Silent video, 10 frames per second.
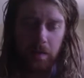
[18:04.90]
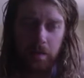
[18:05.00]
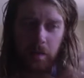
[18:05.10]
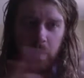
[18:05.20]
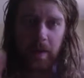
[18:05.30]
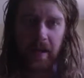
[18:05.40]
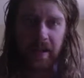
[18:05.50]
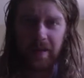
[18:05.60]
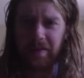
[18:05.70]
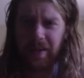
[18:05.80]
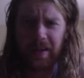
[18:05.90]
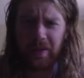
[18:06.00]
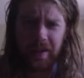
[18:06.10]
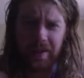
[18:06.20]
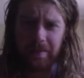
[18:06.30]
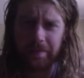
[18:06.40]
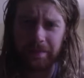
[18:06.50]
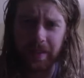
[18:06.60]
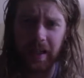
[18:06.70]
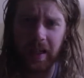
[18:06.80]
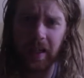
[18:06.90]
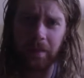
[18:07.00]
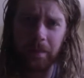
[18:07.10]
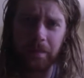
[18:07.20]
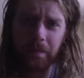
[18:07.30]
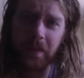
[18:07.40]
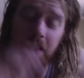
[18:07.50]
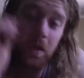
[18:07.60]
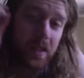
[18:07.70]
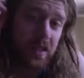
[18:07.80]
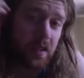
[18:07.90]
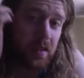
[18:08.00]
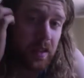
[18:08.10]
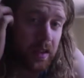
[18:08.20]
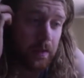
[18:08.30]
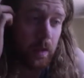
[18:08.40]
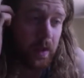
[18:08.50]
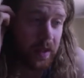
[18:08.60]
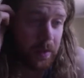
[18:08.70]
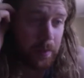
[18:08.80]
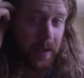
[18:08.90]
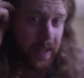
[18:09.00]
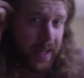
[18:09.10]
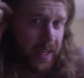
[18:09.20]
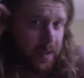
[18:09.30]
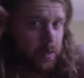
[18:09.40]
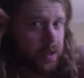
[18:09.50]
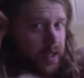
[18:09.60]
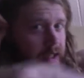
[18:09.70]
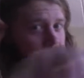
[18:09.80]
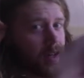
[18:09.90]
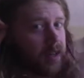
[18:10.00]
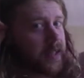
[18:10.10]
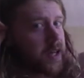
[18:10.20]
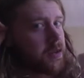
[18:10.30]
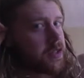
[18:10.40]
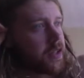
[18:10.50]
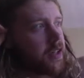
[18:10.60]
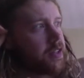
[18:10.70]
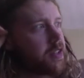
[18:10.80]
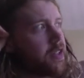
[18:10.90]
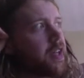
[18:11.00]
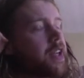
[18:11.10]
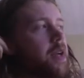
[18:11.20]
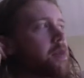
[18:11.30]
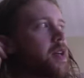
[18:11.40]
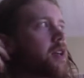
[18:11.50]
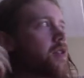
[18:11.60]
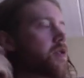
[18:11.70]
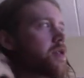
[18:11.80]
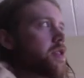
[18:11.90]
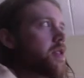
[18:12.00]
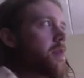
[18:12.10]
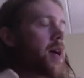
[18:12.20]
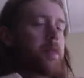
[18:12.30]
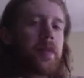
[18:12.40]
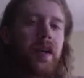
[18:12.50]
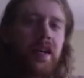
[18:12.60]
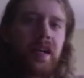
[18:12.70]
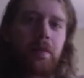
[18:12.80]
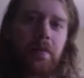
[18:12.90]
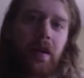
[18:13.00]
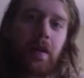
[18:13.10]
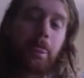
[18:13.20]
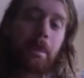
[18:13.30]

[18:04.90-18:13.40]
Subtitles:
or back it up for any reason. So I stealthily avoided the pit. I kind of was like on the outskirts, and I kept getting closer to Matt Pike, but